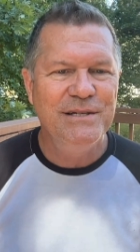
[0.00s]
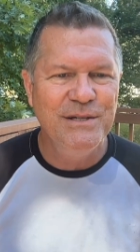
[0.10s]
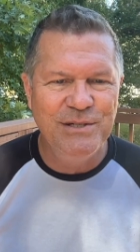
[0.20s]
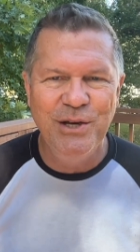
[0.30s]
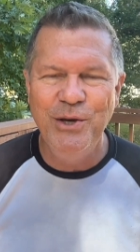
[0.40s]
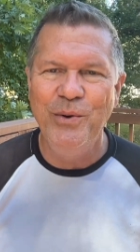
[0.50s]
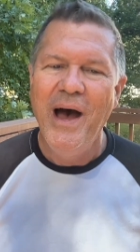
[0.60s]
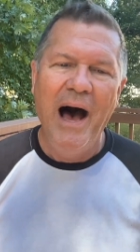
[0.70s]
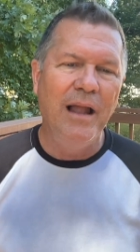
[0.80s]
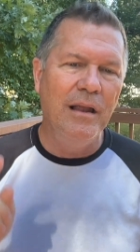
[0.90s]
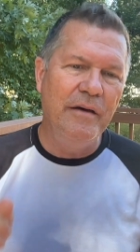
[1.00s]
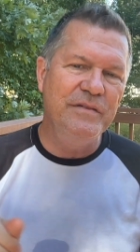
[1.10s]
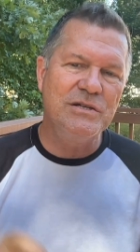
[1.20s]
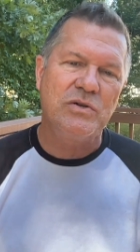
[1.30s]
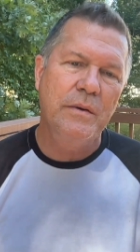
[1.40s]
to do. I love
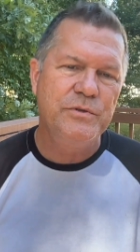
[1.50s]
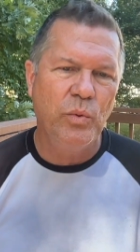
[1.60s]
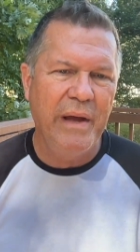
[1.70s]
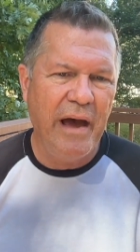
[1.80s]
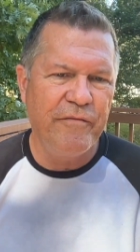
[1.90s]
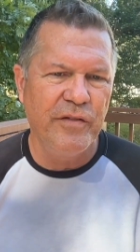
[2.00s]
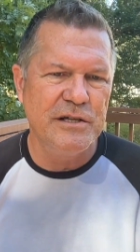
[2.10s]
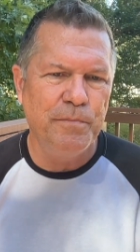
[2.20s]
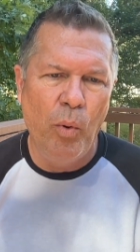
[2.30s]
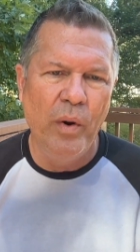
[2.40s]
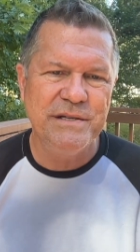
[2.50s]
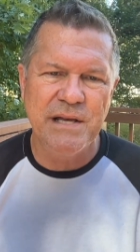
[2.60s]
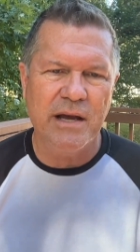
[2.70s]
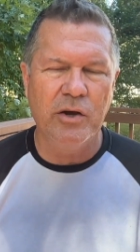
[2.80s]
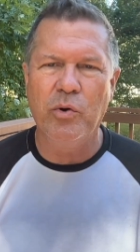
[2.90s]
this scripture we have for this point.
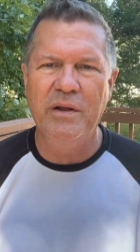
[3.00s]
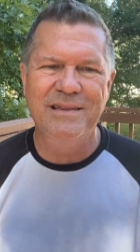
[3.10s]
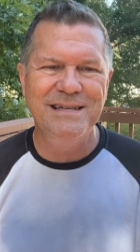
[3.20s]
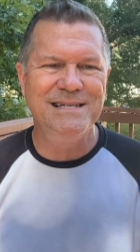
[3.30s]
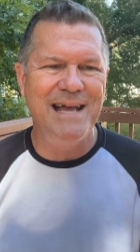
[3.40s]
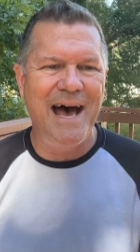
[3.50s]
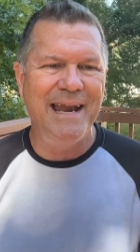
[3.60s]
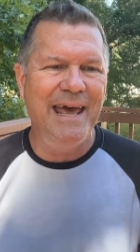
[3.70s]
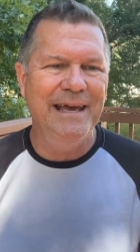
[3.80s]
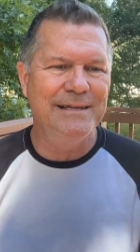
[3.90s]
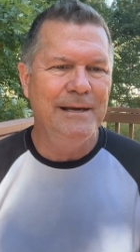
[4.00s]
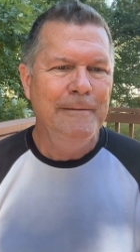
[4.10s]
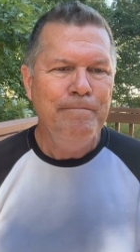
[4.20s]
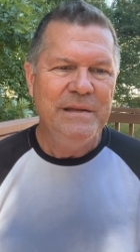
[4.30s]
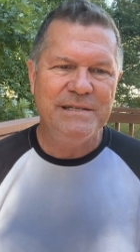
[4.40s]
2 Corinthians 9 8
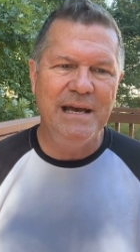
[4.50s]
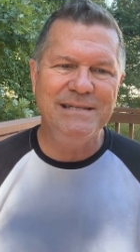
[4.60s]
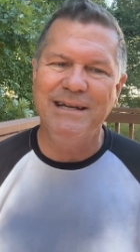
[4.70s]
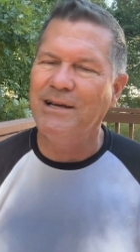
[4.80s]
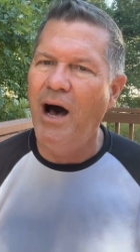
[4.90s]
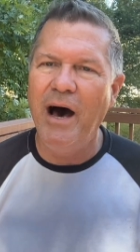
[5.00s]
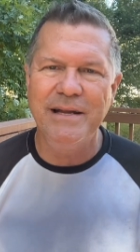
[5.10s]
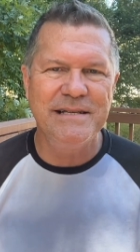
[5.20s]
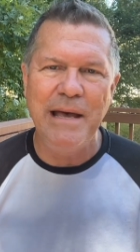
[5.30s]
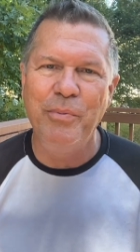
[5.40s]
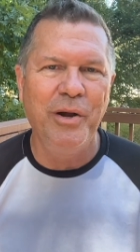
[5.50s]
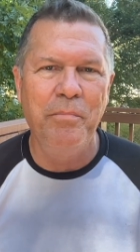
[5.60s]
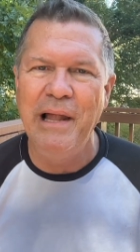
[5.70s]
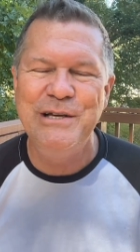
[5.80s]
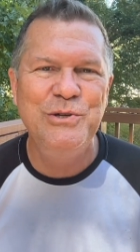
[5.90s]
says, And God is able to
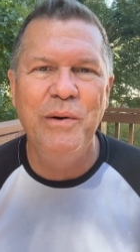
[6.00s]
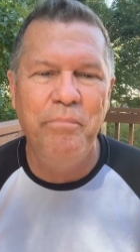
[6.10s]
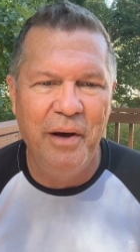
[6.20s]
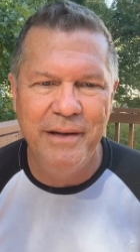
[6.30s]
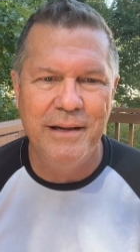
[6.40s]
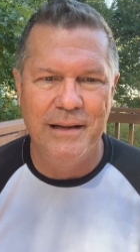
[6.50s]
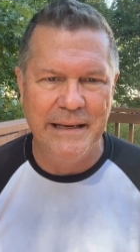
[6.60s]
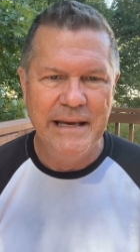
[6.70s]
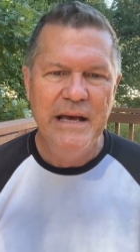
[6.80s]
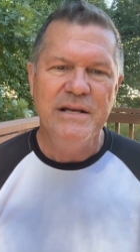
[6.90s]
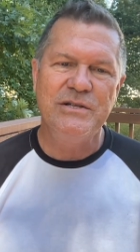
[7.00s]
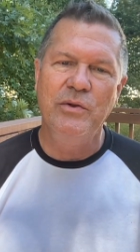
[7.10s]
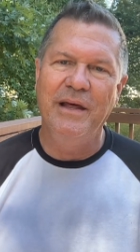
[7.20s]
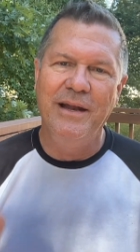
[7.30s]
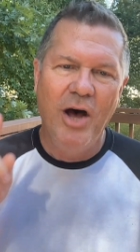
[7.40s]
bless you abundantly, so
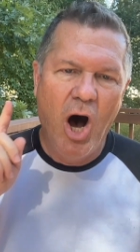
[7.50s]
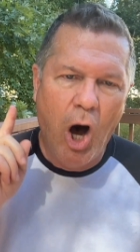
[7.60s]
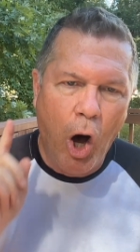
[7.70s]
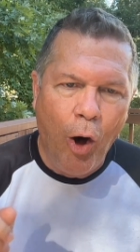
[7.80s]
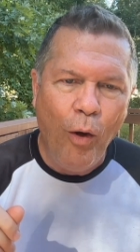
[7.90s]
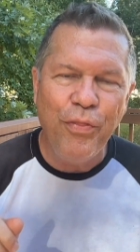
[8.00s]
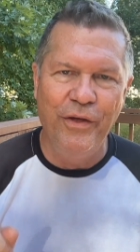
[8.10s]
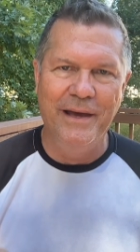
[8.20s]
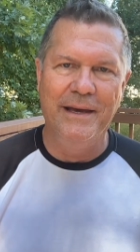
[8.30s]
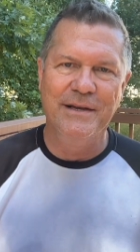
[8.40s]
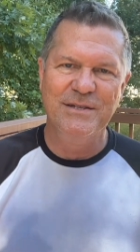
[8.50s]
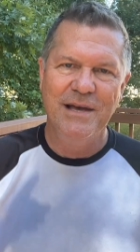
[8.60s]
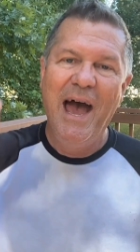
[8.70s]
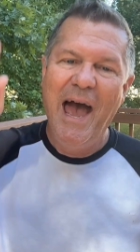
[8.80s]
that all things,